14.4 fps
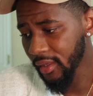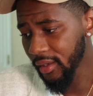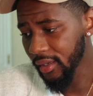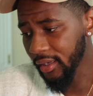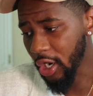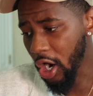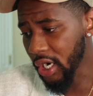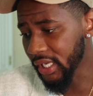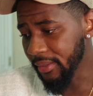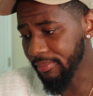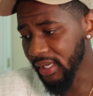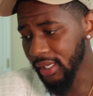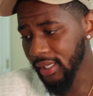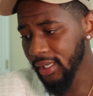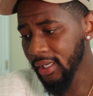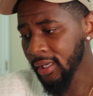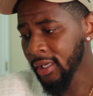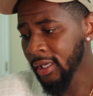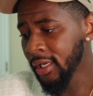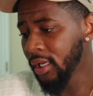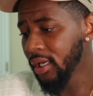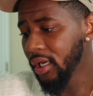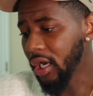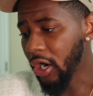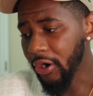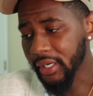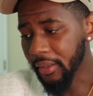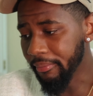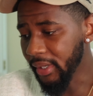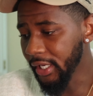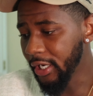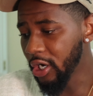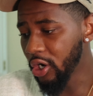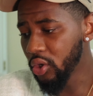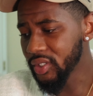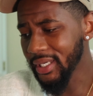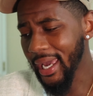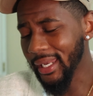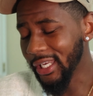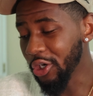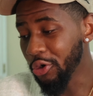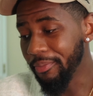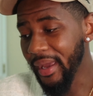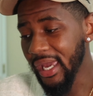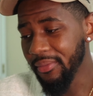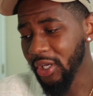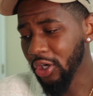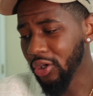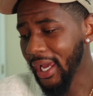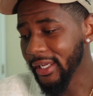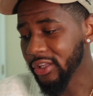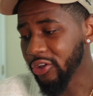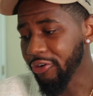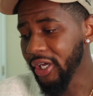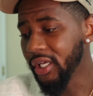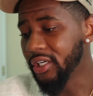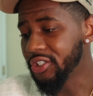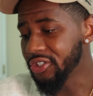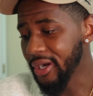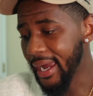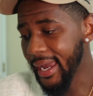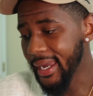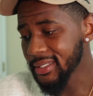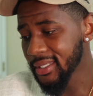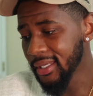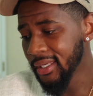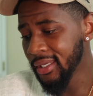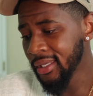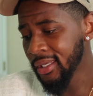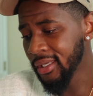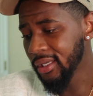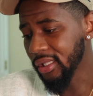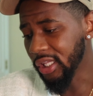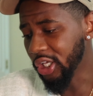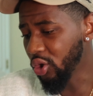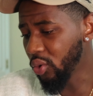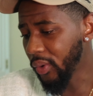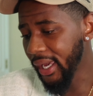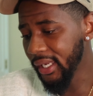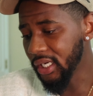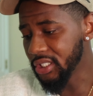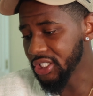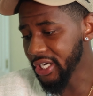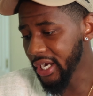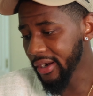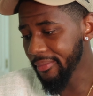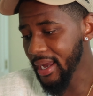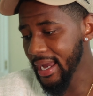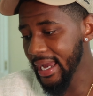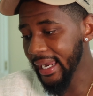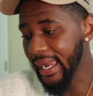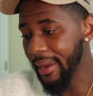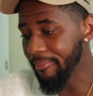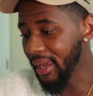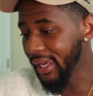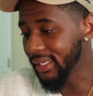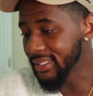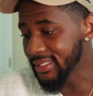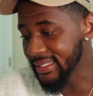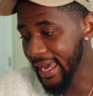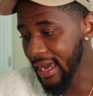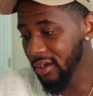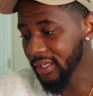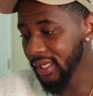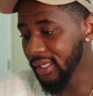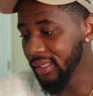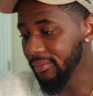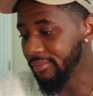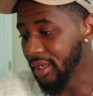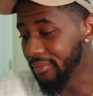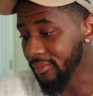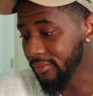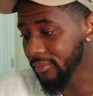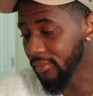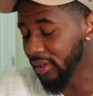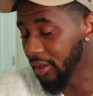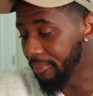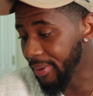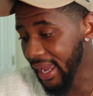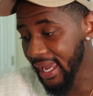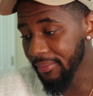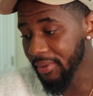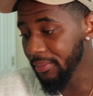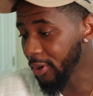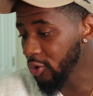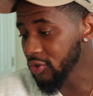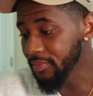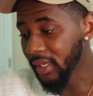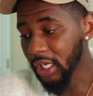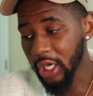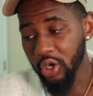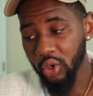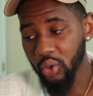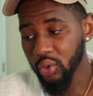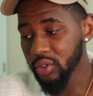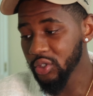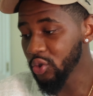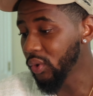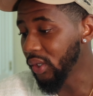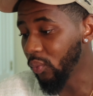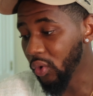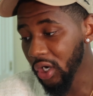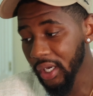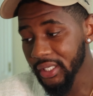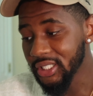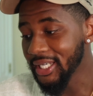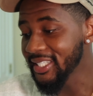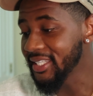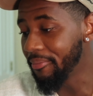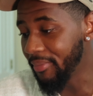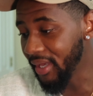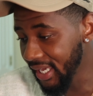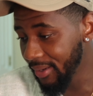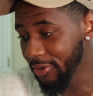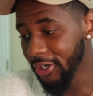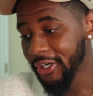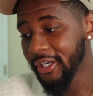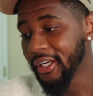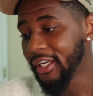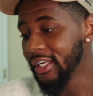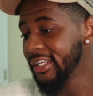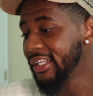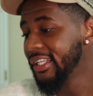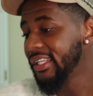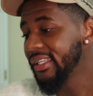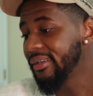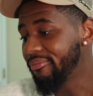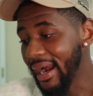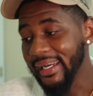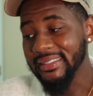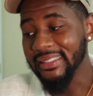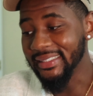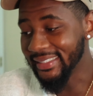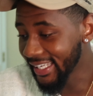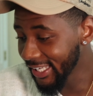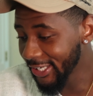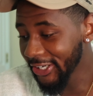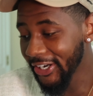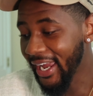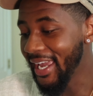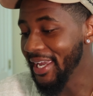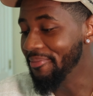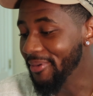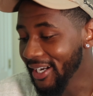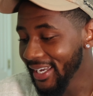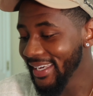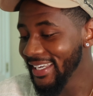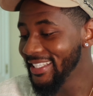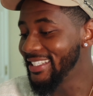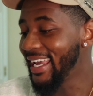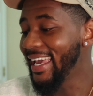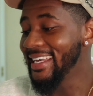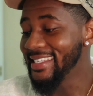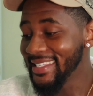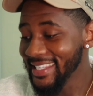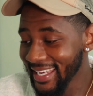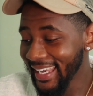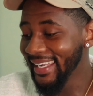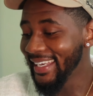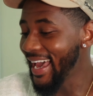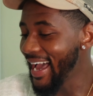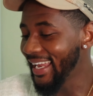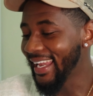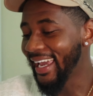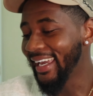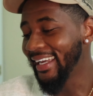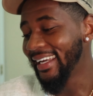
Cardi B, her and Amigos. He got Lil Baby on like 3 of the tracks. Lil Wayne and Jeremiah. Got Meg Thee Stallion, the Baby, Post Malone, 21, Justin Bieber, Bryson Tiller, A Boogie, Jay Z. Not like